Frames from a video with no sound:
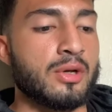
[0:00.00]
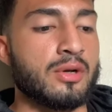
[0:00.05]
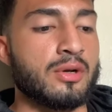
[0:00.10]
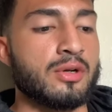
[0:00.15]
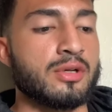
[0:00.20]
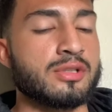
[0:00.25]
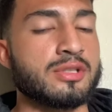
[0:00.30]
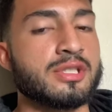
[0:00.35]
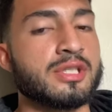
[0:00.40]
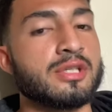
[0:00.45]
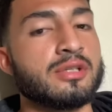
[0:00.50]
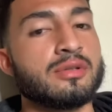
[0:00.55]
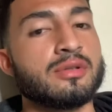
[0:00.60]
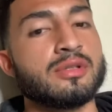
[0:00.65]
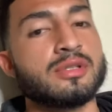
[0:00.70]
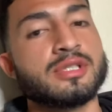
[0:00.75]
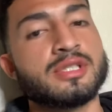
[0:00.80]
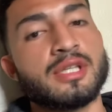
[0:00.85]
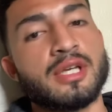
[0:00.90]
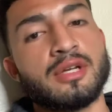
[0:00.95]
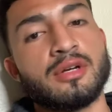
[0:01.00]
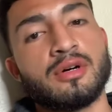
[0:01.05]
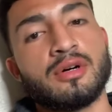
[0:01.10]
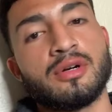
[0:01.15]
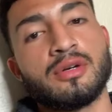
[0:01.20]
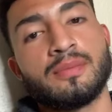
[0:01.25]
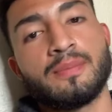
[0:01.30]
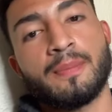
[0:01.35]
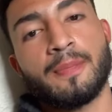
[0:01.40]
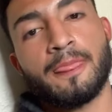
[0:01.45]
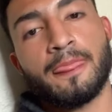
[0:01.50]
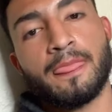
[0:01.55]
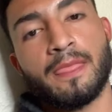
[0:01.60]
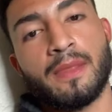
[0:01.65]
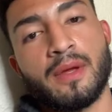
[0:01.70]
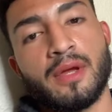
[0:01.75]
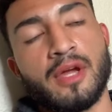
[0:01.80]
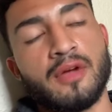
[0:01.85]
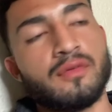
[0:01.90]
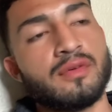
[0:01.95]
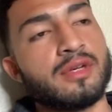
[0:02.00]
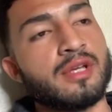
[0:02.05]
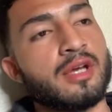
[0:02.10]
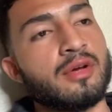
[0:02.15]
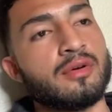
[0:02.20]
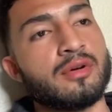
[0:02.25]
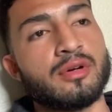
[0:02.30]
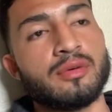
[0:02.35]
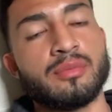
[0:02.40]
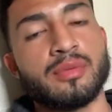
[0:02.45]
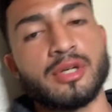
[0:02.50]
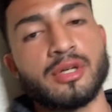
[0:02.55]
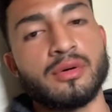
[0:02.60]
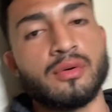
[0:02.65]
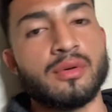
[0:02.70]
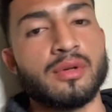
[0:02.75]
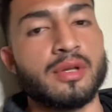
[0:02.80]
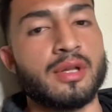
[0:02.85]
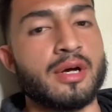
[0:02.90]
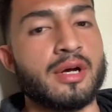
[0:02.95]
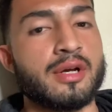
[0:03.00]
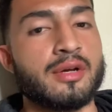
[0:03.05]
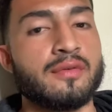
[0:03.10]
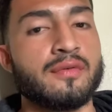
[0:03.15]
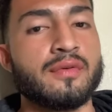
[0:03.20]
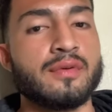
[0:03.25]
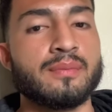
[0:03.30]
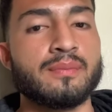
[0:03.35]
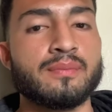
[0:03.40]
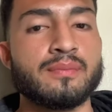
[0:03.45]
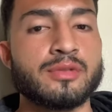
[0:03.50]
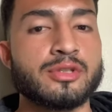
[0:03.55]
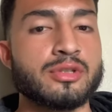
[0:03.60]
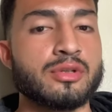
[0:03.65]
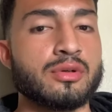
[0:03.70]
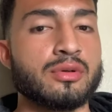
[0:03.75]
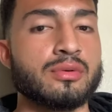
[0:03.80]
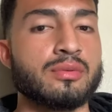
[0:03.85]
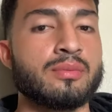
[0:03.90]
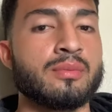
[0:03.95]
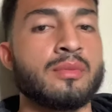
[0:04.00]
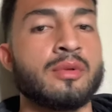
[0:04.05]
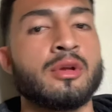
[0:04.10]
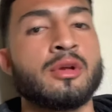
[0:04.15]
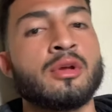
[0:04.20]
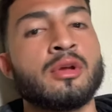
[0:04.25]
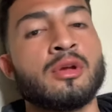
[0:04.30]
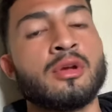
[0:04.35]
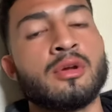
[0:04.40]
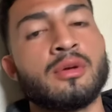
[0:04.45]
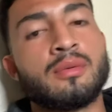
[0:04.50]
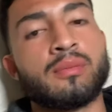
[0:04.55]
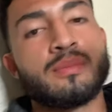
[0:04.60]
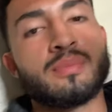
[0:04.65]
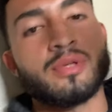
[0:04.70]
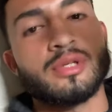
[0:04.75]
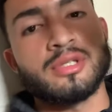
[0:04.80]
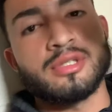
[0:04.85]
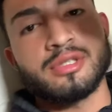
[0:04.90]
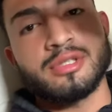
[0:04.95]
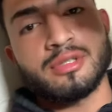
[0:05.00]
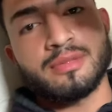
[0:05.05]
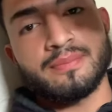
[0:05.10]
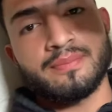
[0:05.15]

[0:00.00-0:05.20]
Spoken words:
Continue to stay on. Every day we're going to be going live. So, peace.